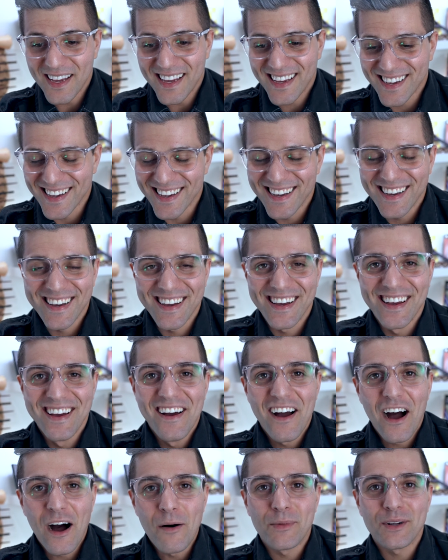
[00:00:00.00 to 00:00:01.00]

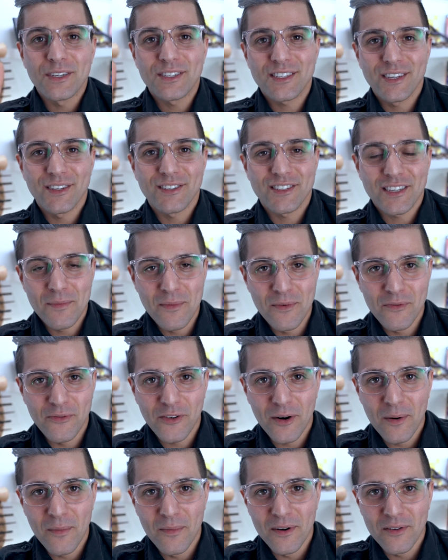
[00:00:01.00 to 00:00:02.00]
I'm gonna steal something
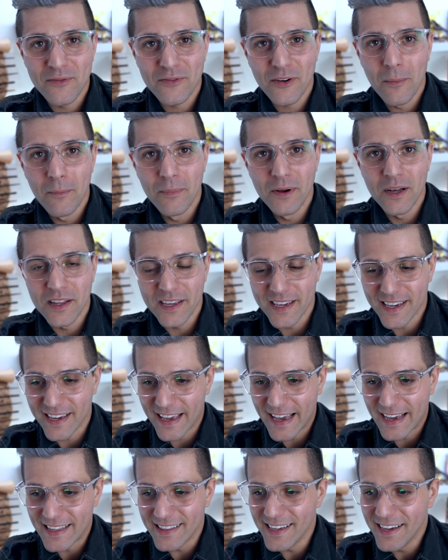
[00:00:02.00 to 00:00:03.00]
from, from Billy
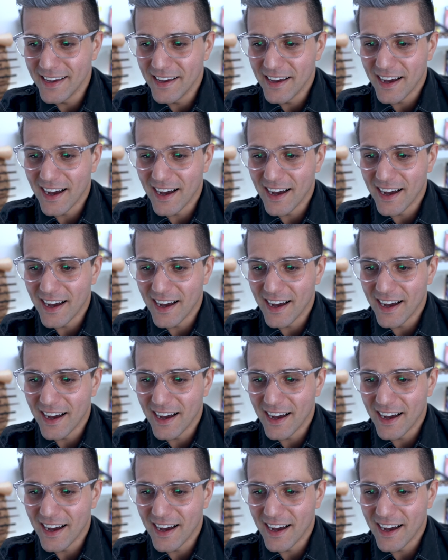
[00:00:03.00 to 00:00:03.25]
again.